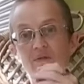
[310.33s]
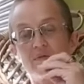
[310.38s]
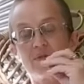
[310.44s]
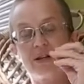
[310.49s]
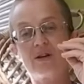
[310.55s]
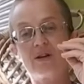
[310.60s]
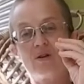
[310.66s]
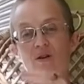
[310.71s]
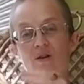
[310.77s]

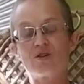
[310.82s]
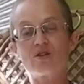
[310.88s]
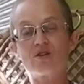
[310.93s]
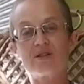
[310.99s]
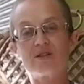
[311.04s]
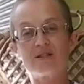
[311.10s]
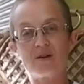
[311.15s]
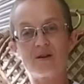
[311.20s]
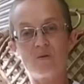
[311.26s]
really
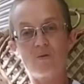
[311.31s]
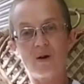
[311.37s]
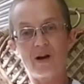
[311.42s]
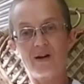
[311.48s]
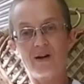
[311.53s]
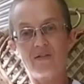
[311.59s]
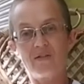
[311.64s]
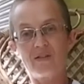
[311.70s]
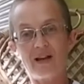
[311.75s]
consciously
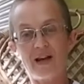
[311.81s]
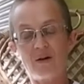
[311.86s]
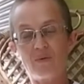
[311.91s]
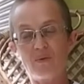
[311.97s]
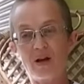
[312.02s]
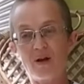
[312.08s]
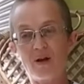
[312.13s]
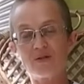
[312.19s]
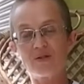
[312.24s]
aware of that
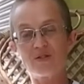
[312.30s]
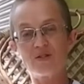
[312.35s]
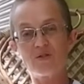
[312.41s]
when I was